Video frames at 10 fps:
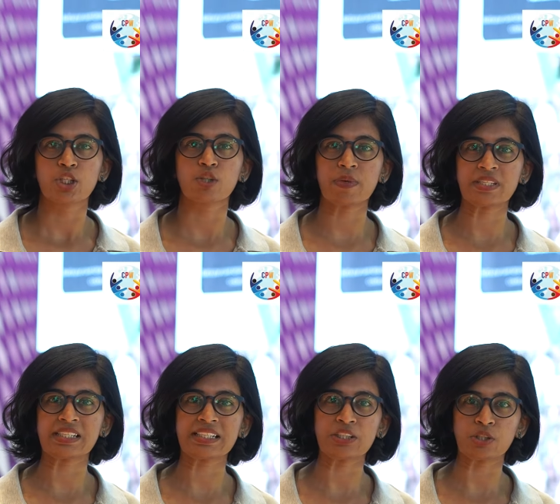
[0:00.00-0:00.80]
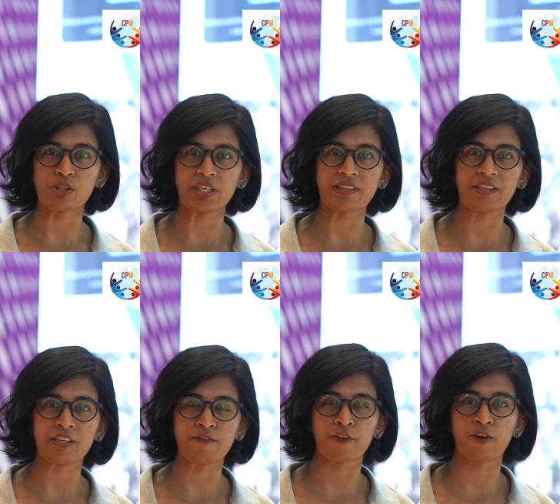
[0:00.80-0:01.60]
So basically today in the
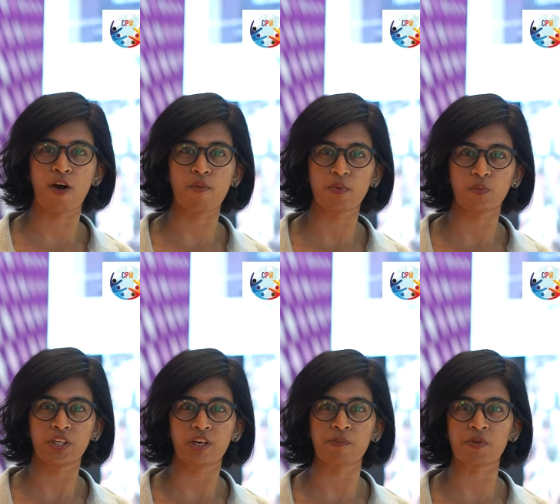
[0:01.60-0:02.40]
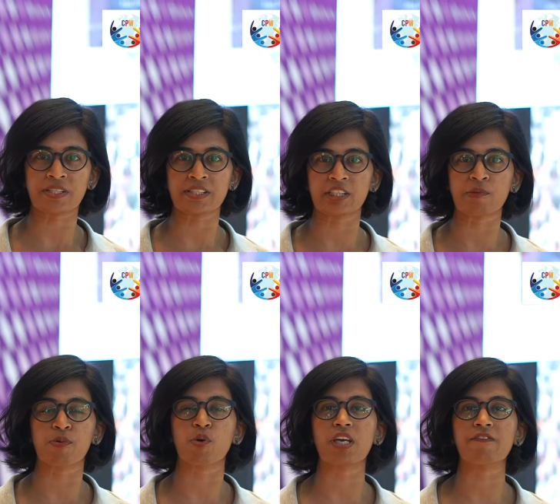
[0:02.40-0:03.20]
Infocomm, we are presenting
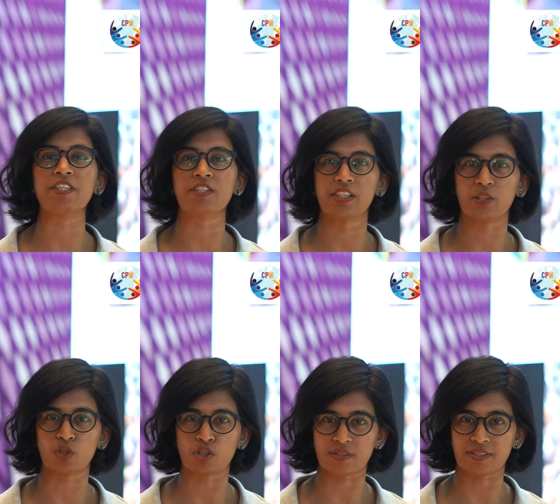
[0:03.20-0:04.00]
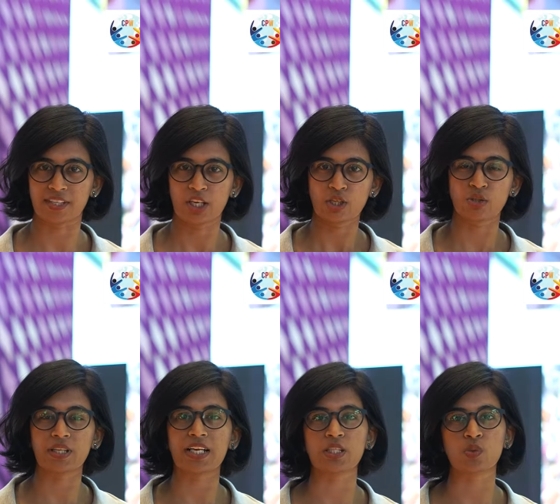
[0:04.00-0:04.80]
Pro AV solutions. So
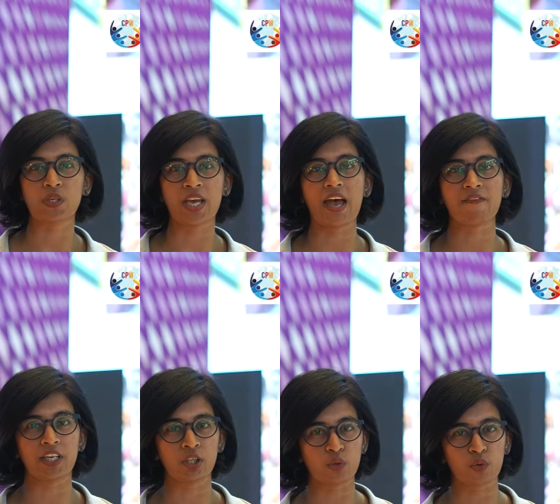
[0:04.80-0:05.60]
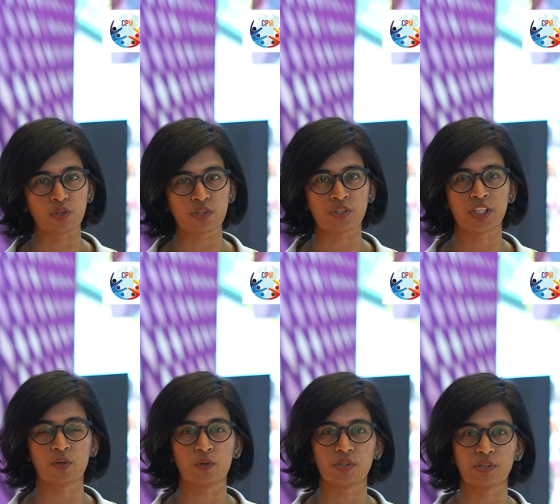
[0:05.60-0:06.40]
that is we have encoders,
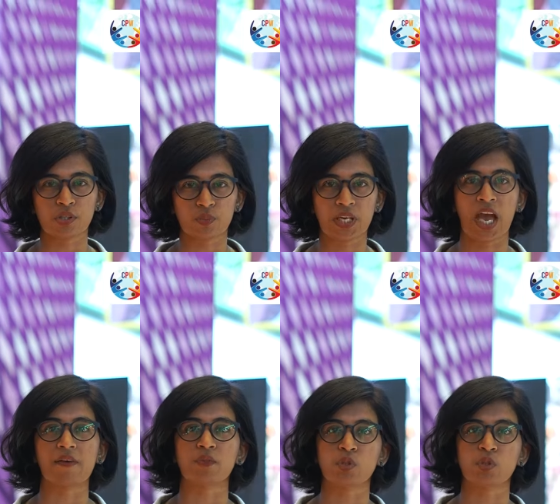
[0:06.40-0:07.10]
decoders, we have